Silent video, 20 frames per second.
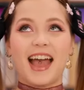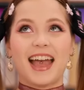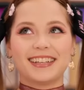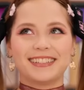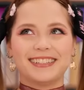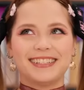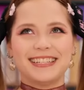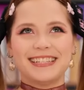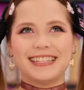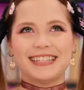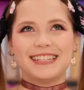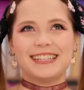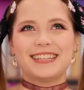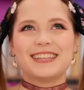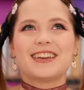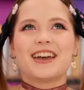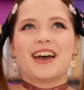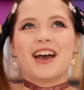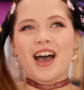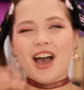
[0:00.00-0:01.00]
I did
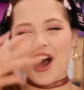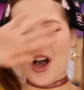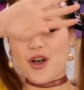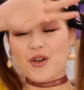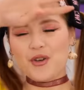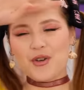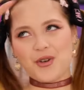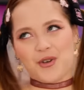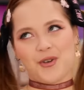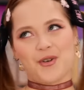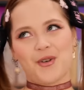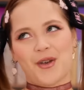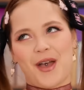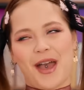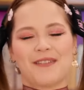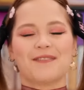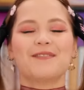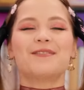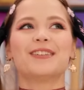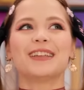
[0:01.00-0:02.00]
it! Phew.
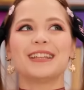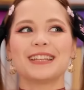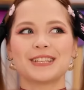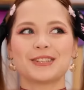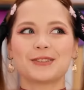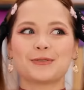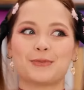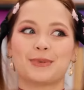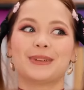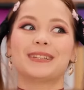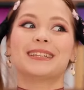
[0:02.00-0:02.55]
I'm finished with the